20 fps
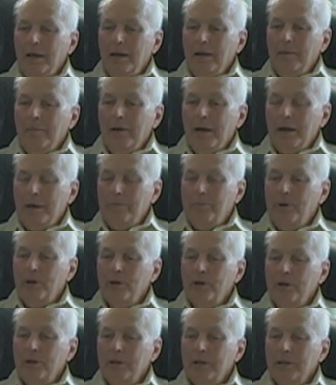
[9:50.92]
my
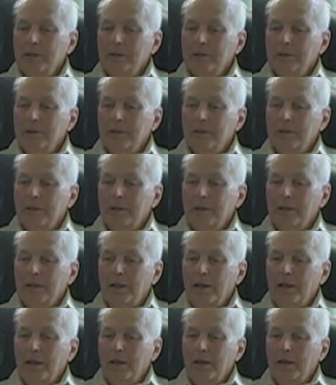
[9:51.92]
opinion is
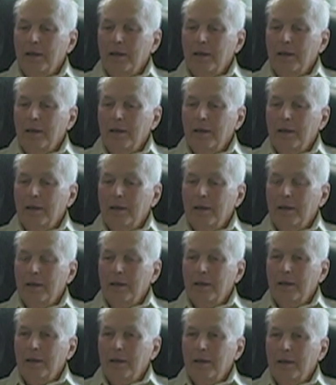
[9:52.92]
that
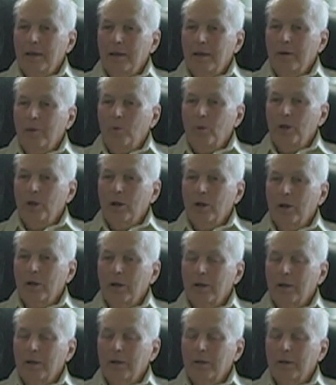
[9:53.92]
we
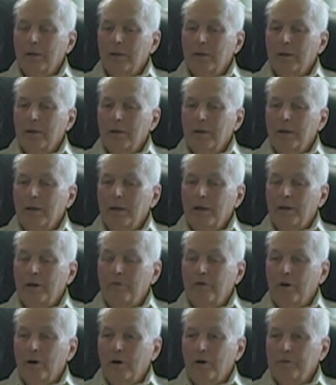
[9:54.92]
are a, an
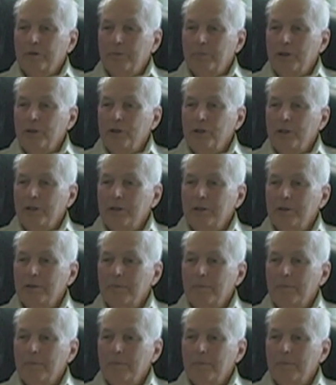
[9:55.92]
evolved species